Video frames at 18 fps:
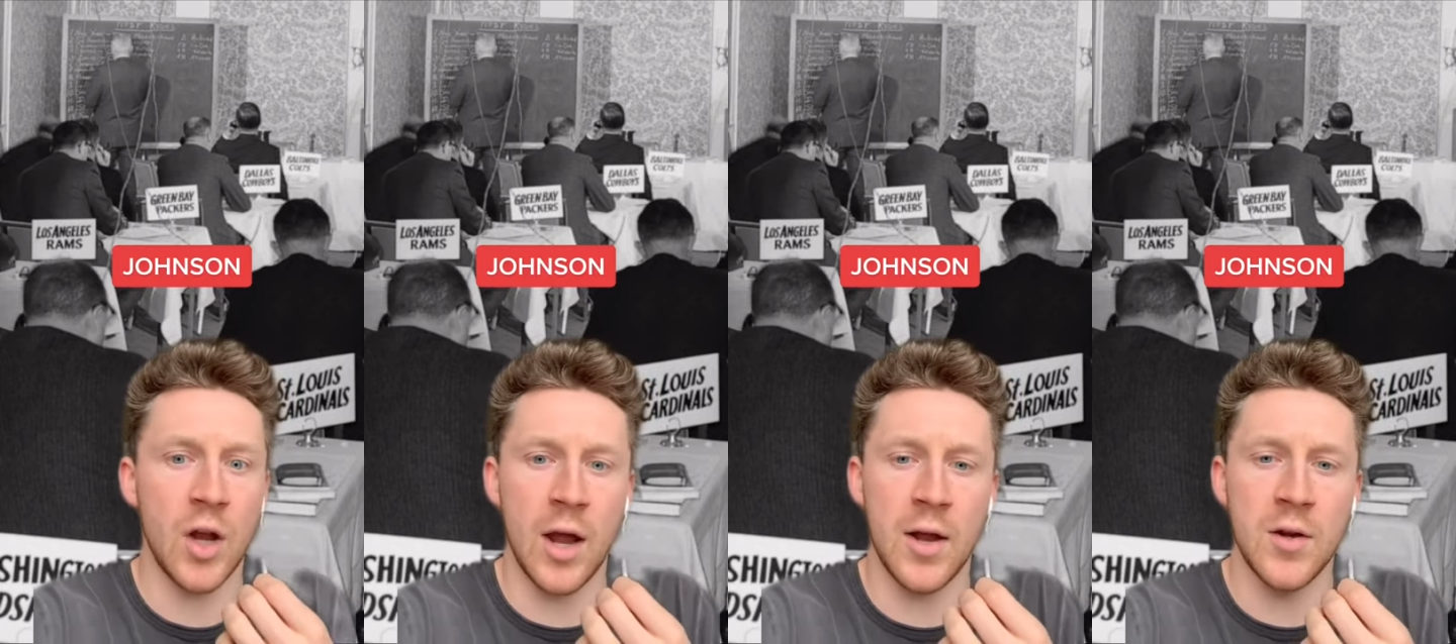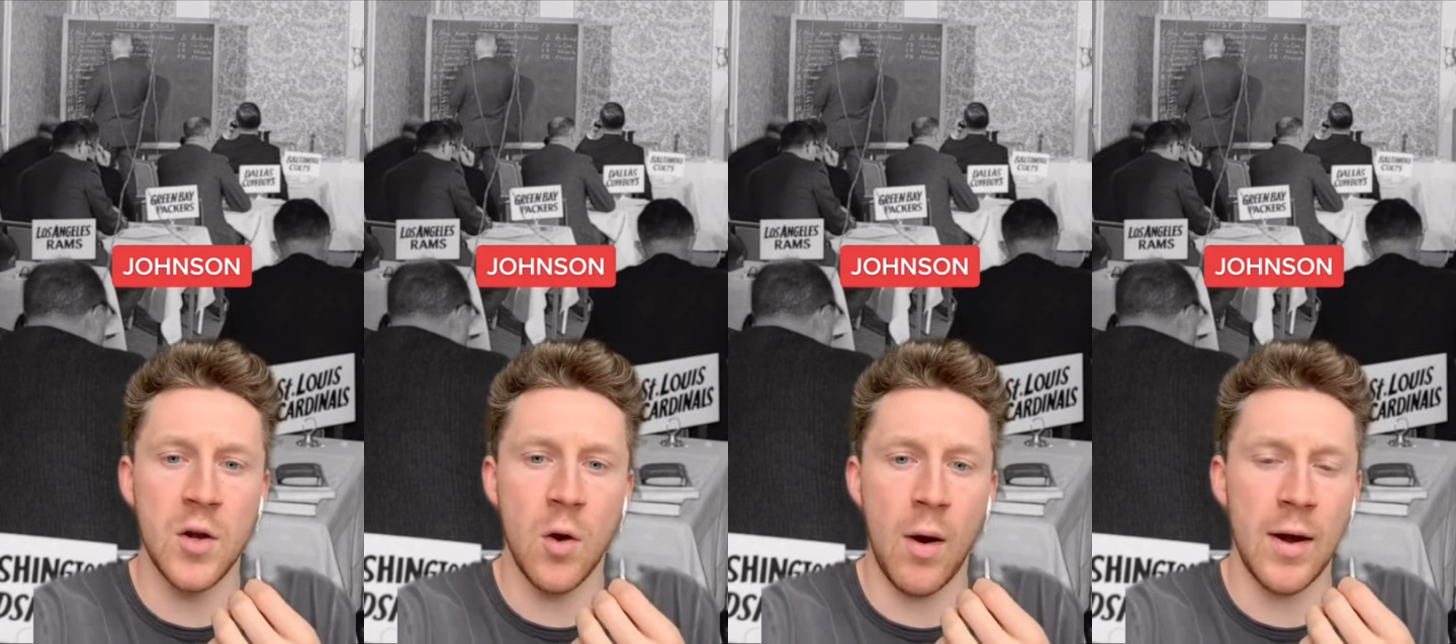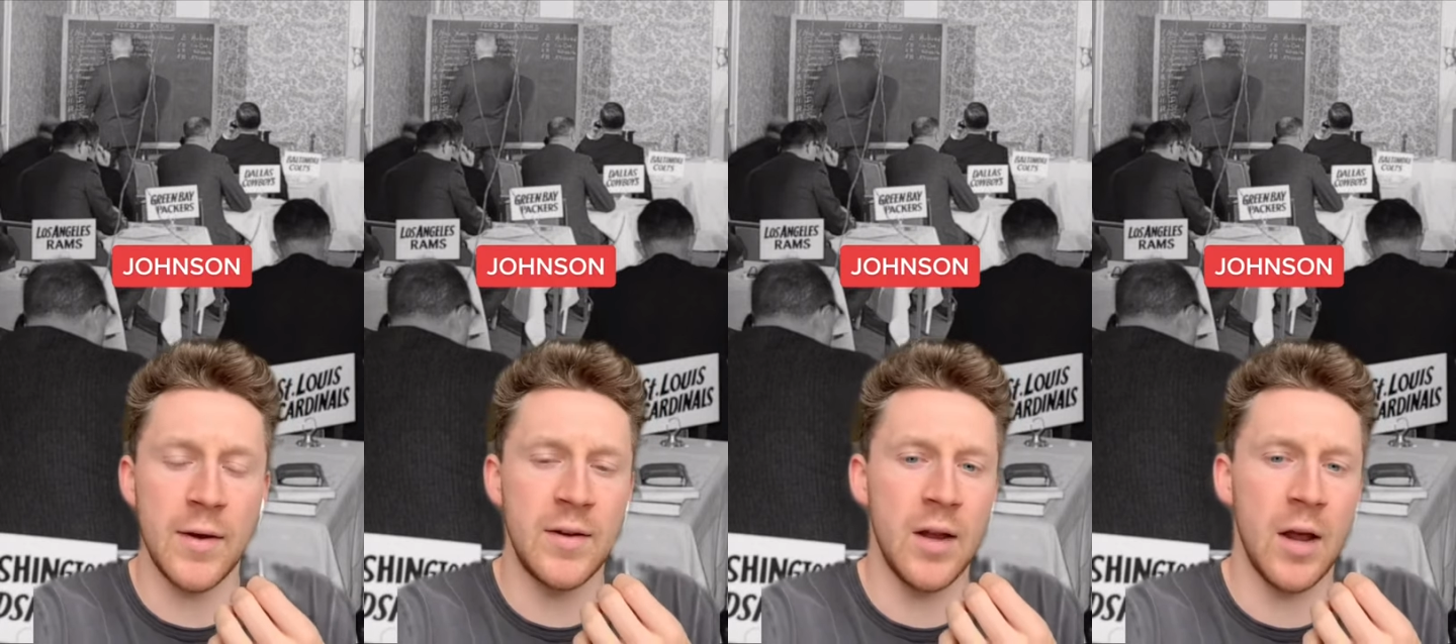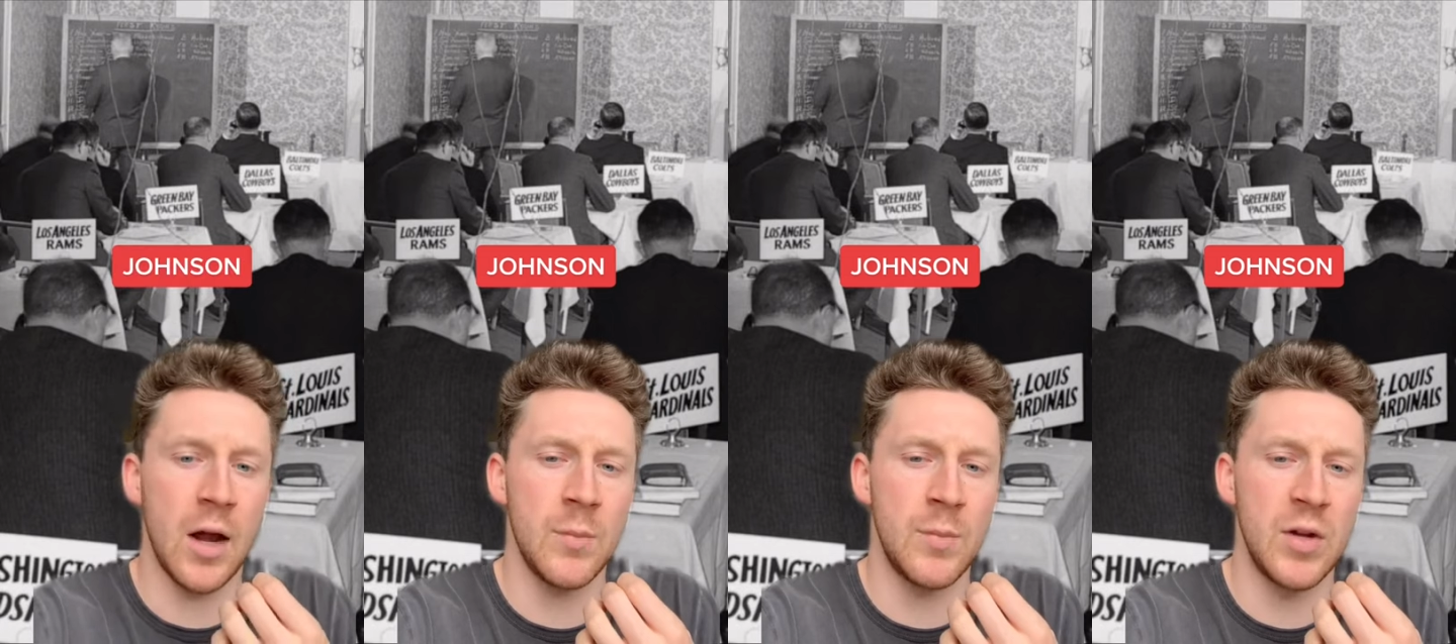I had no
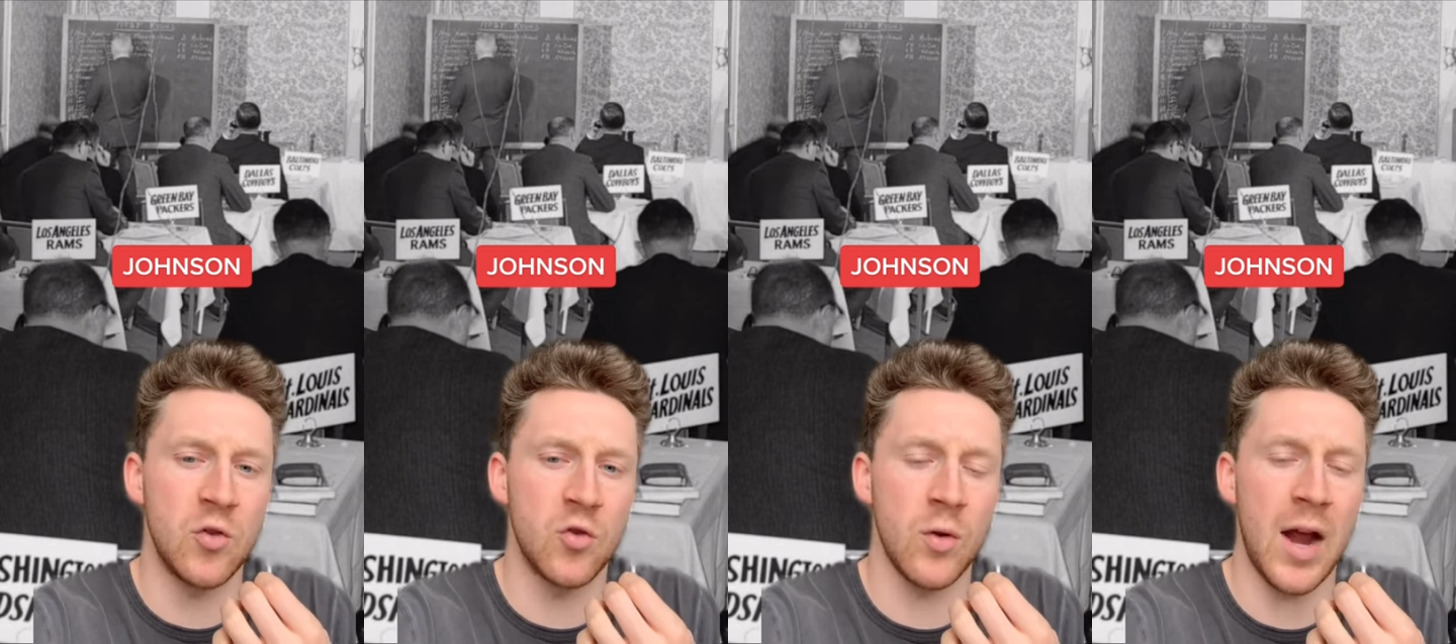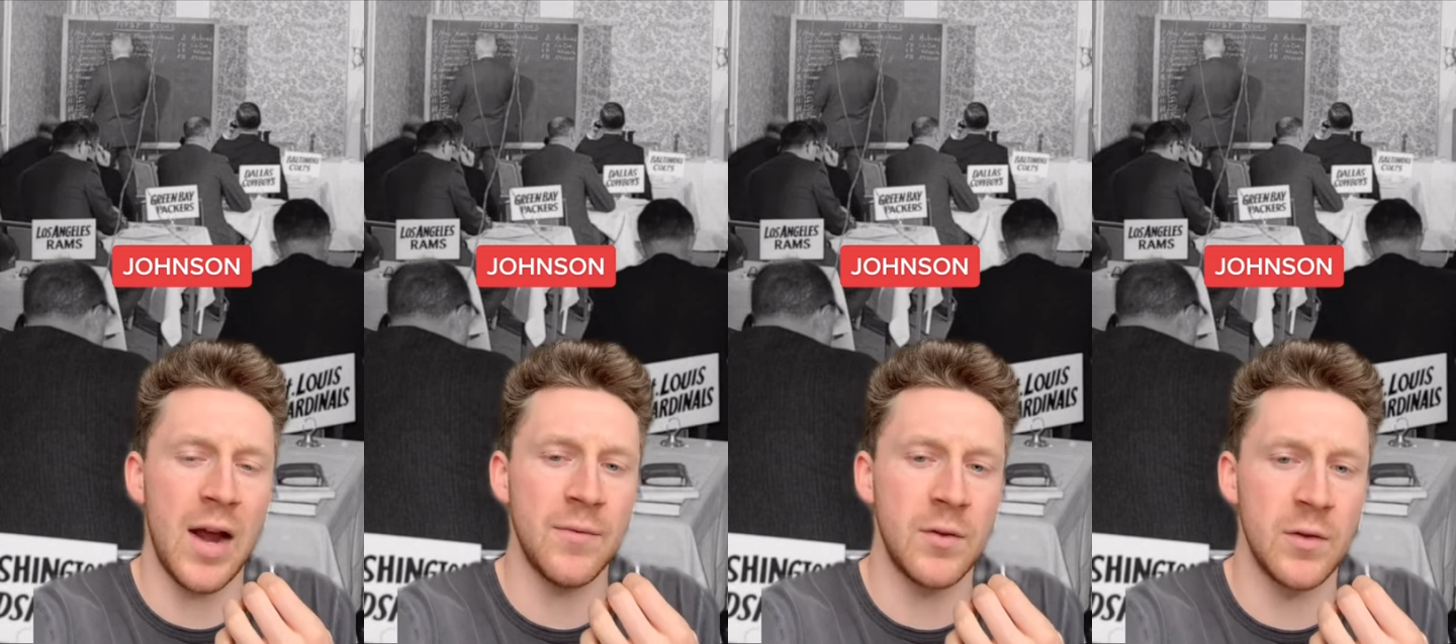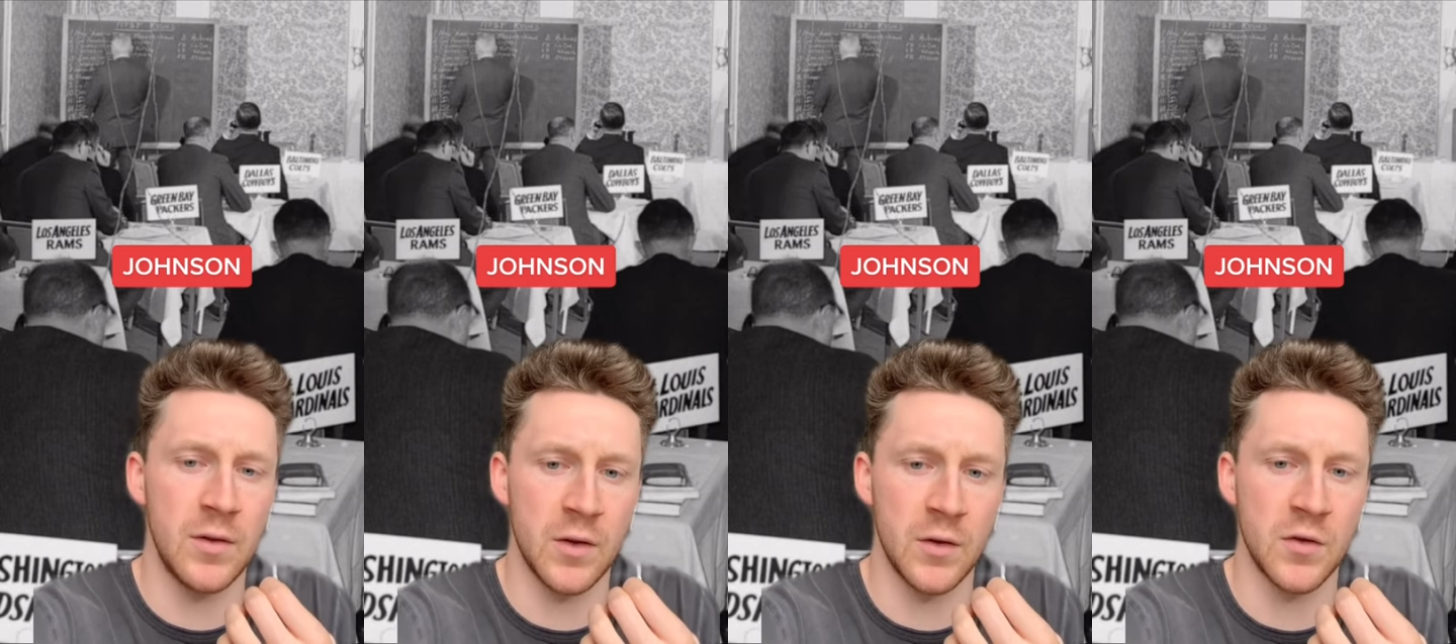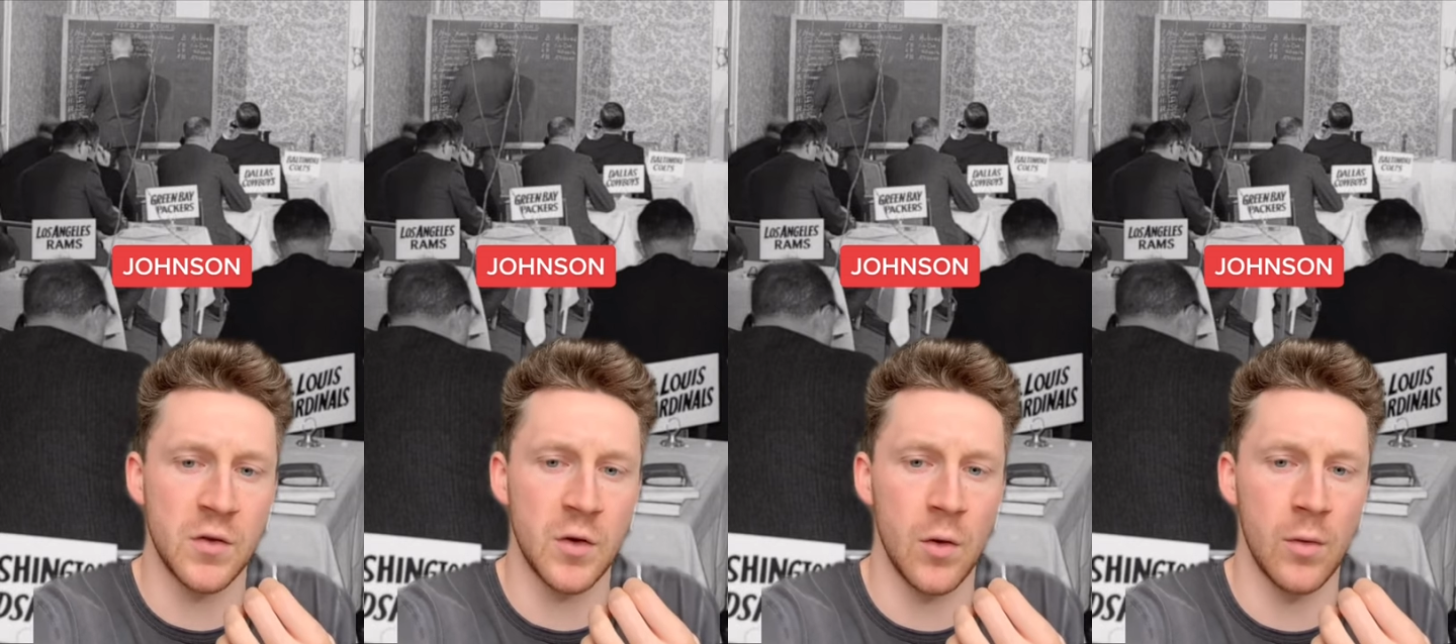idea I'd be drafted
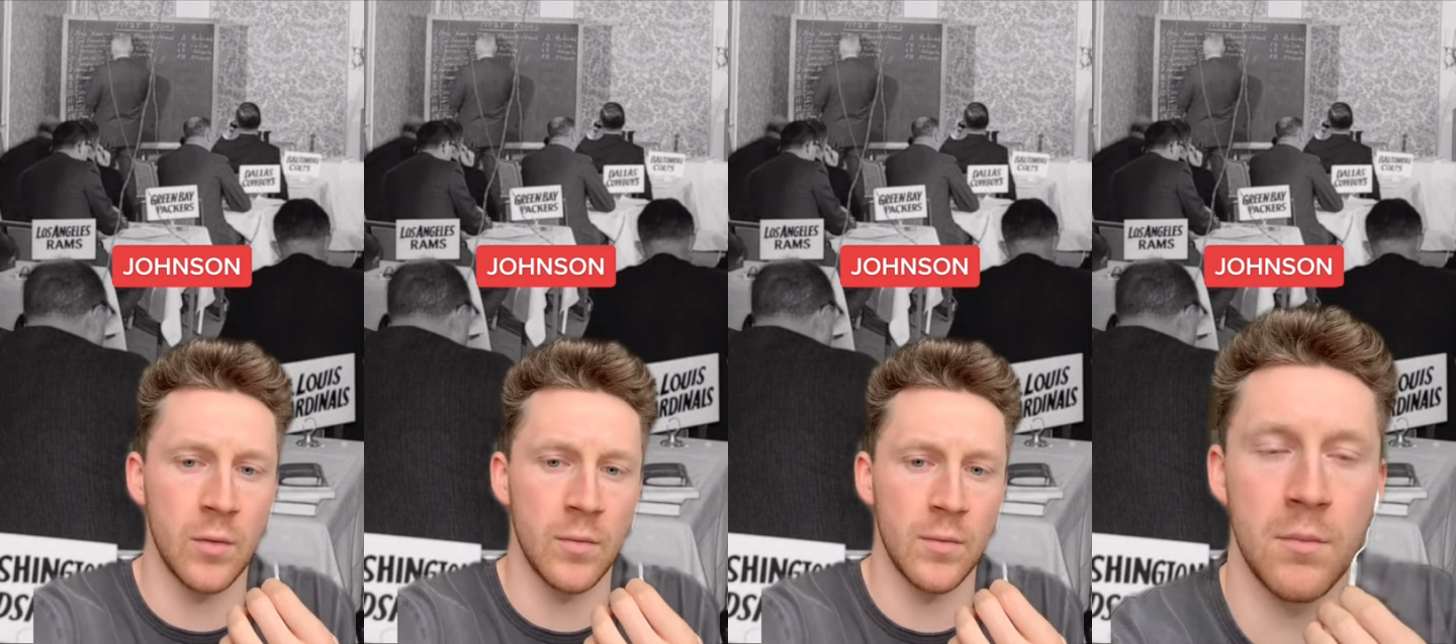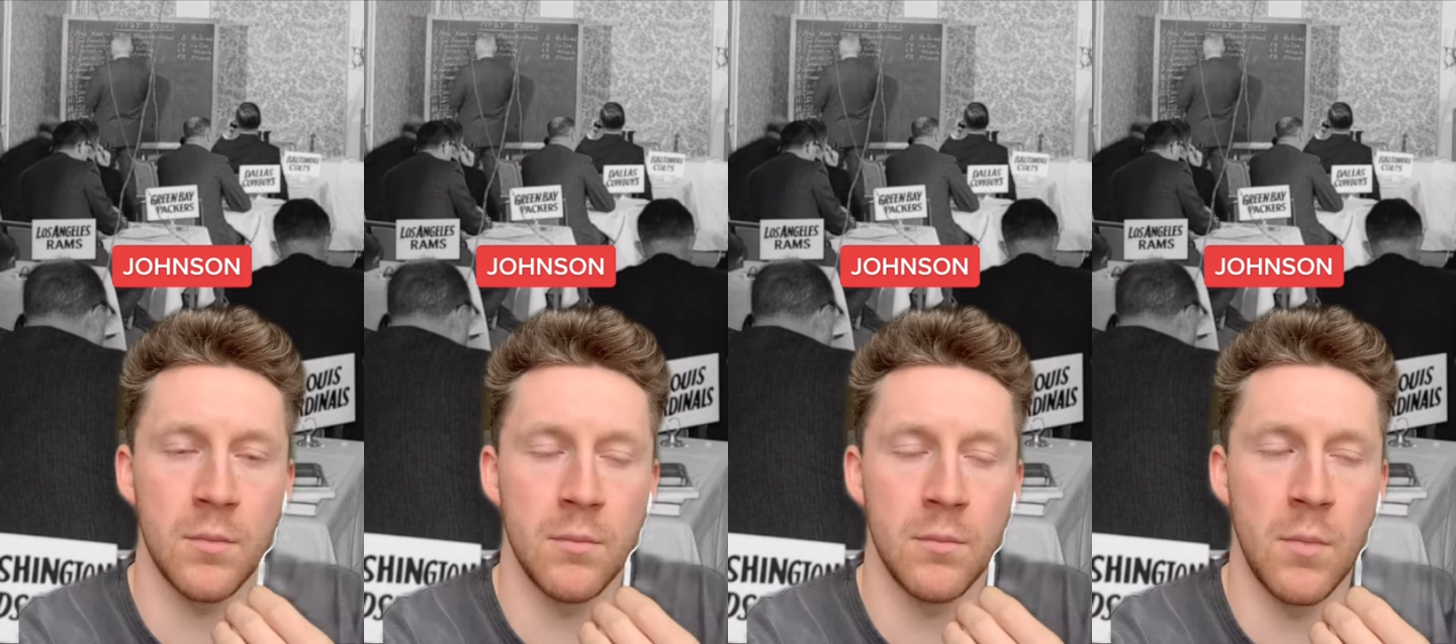this soon.